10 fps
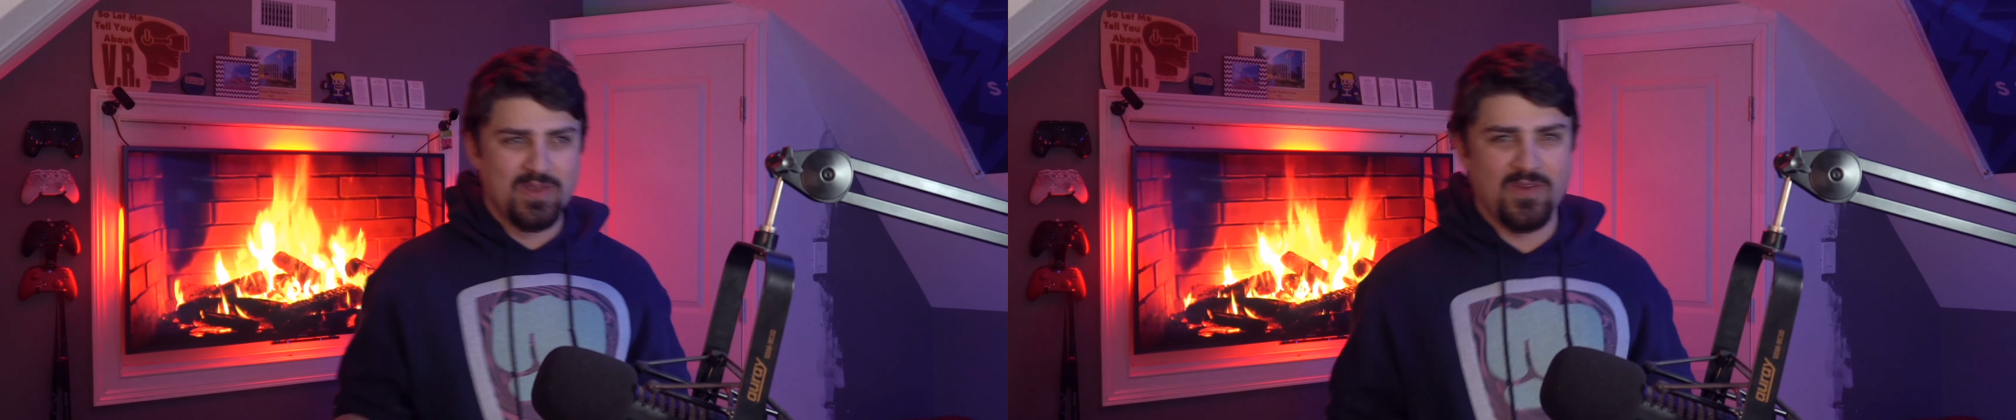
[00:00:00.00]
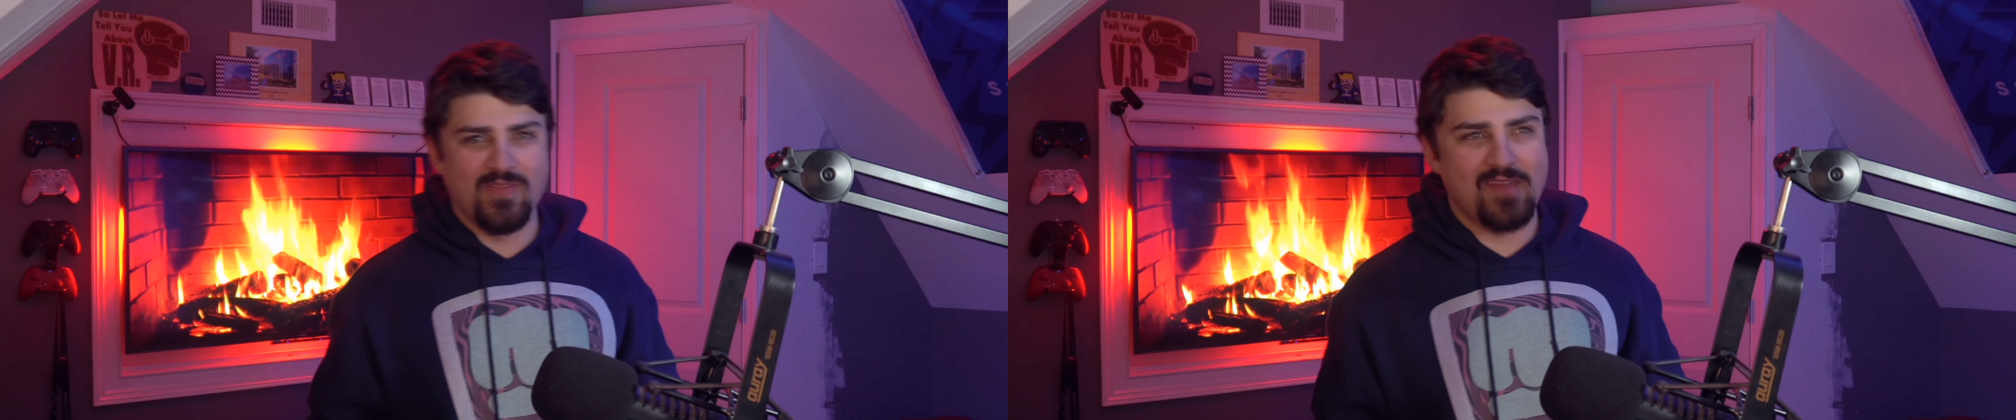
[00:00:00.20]

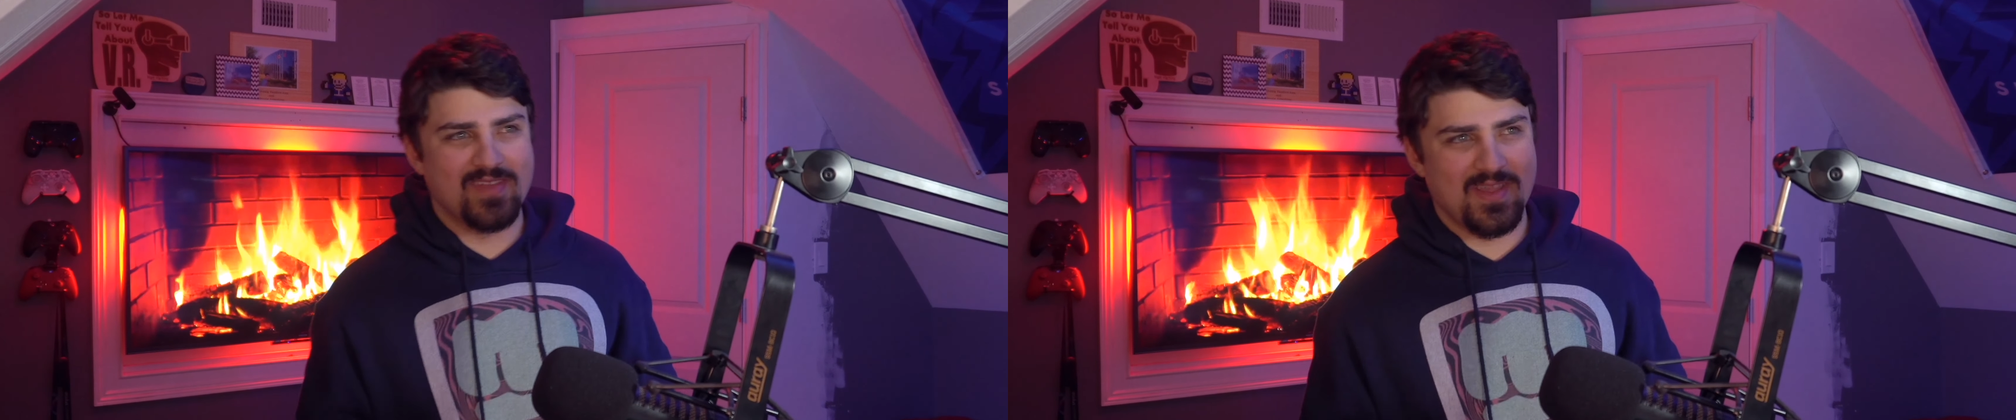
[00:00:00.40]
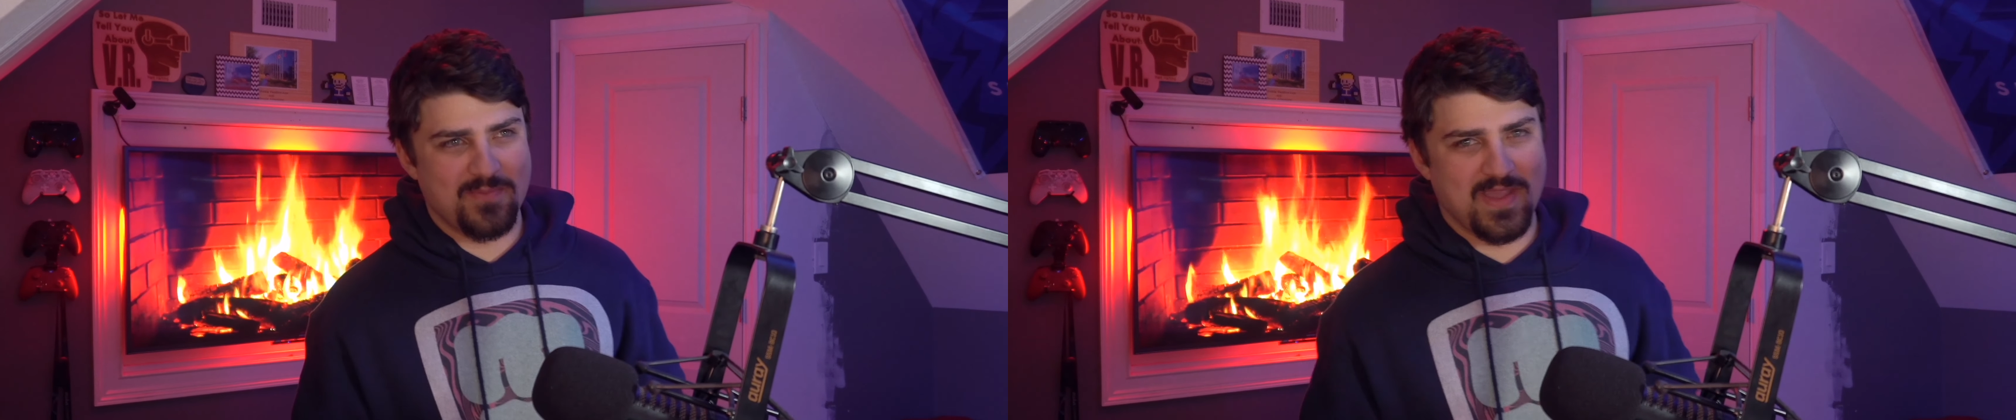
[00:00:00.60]
We've
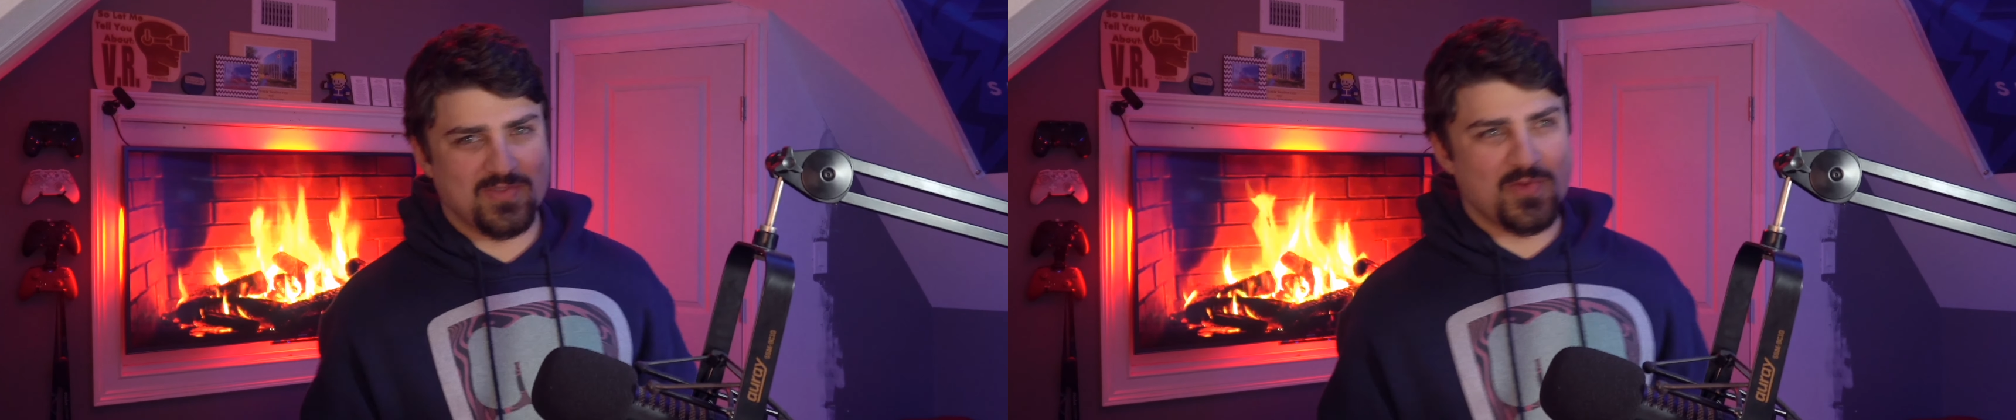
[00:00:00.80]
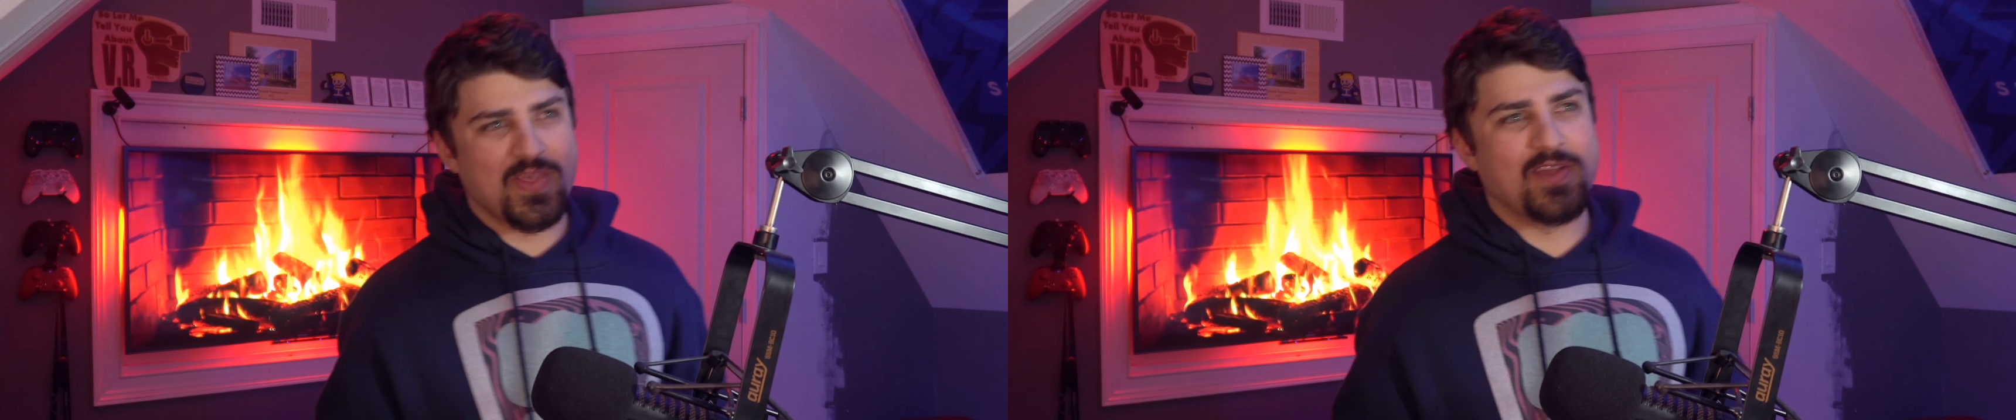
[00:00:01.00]
navigated past
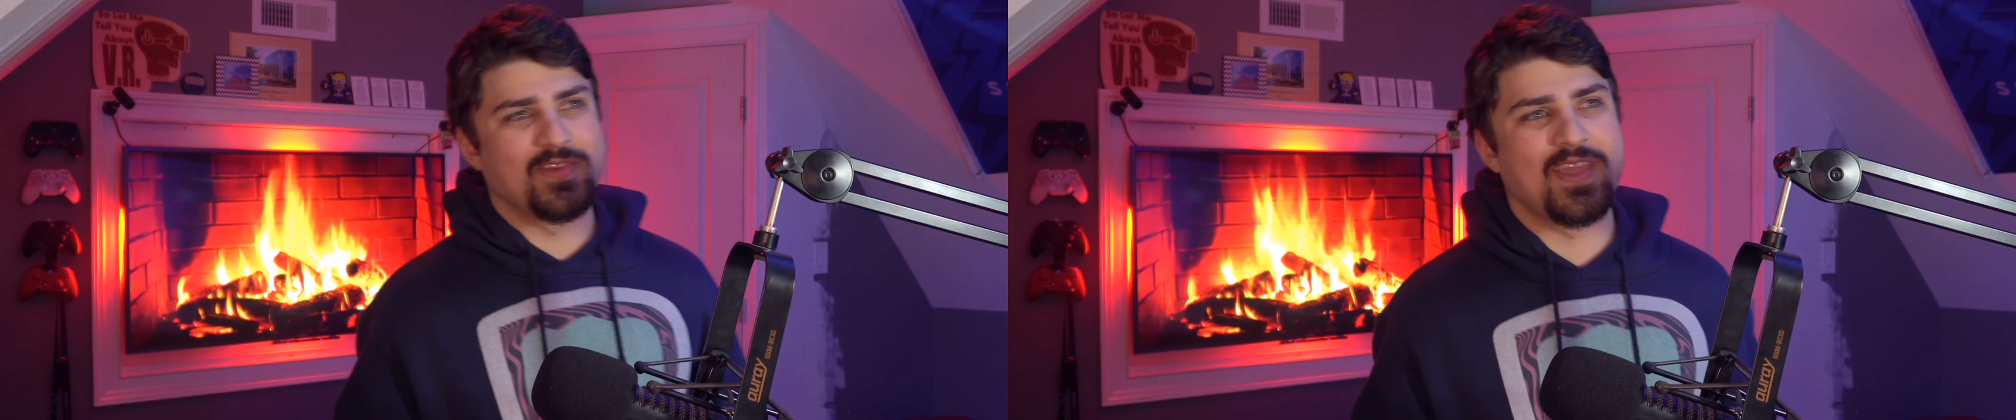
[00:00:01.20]
3,000